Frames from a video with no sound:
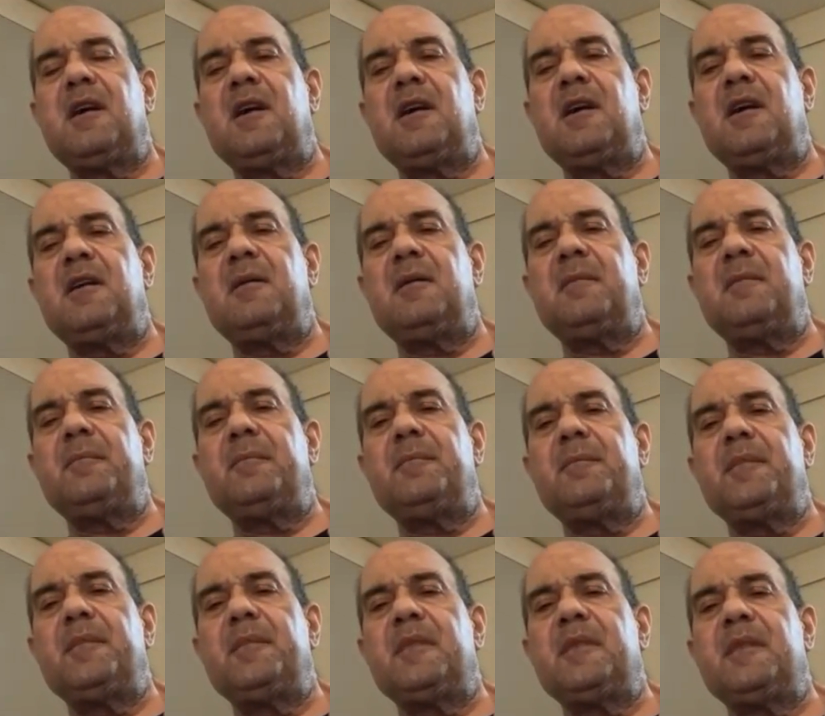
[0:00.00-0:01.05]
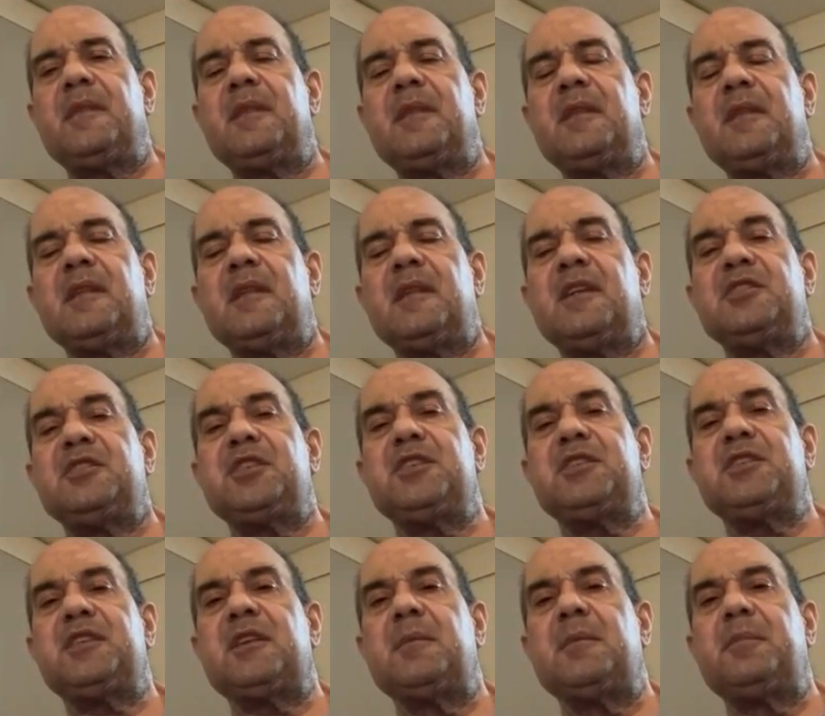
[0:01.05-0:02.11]
Um, It's
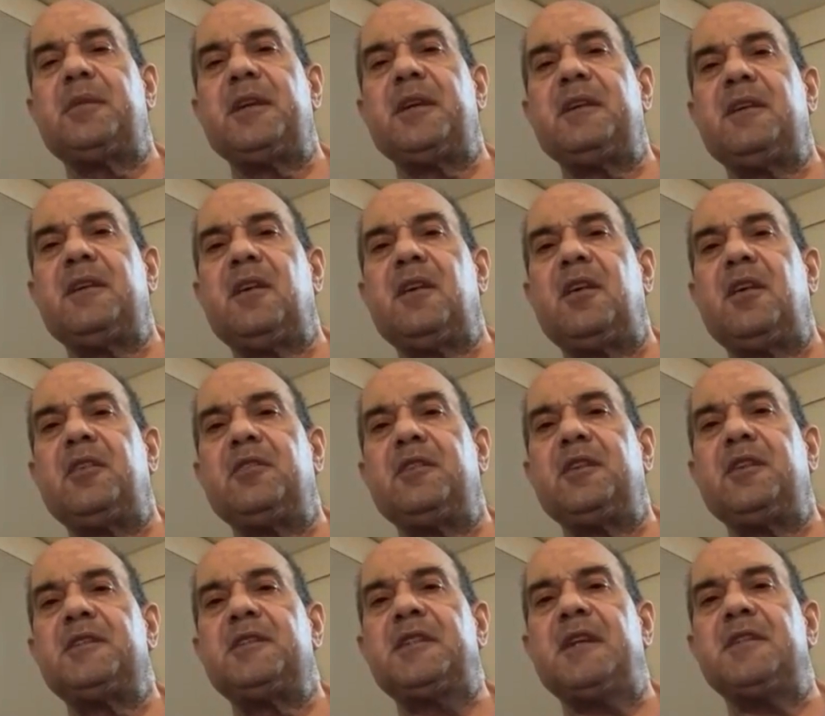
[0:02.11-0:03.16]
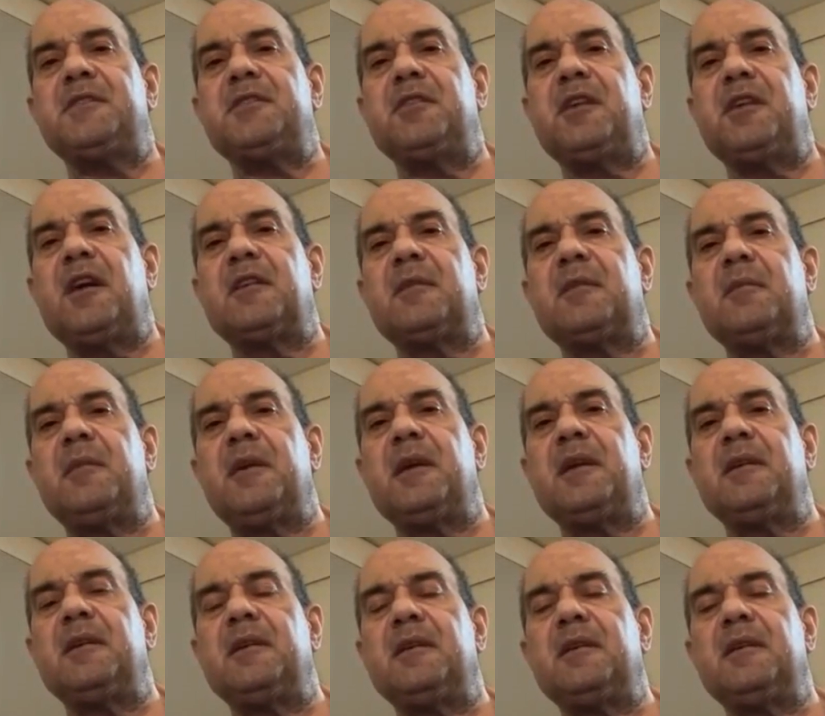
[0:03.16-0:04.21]
just a complete utter disaster, Doctor Megan.